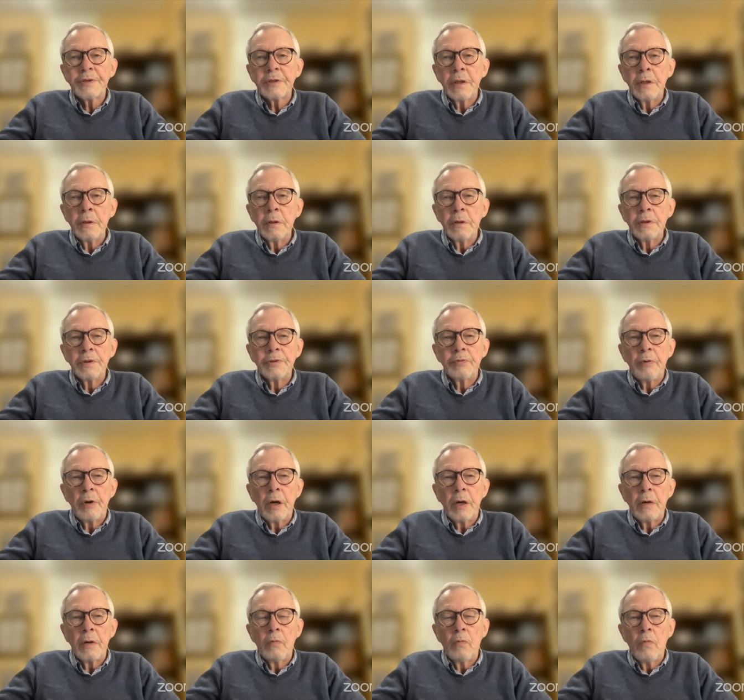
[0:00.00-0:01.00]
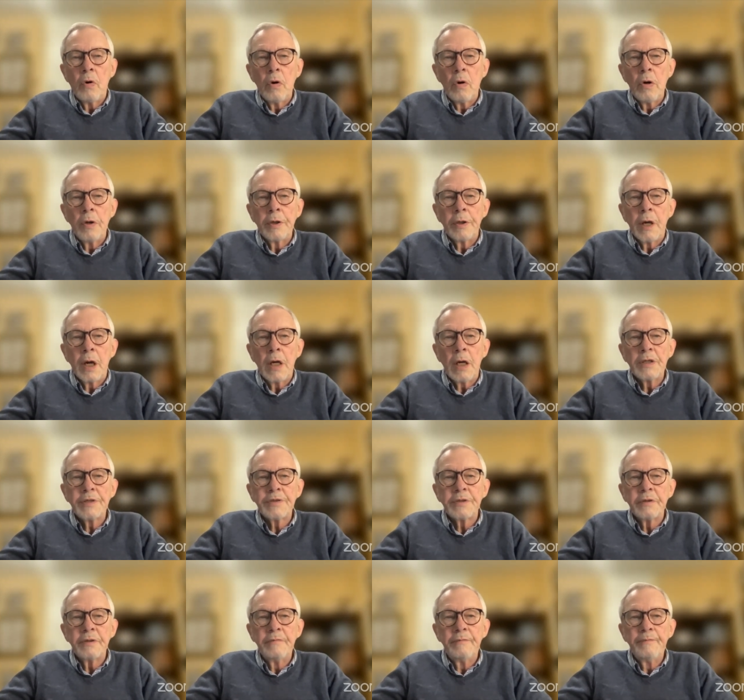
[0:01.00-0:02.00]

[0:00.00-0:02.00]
and Israeli war on Gaza.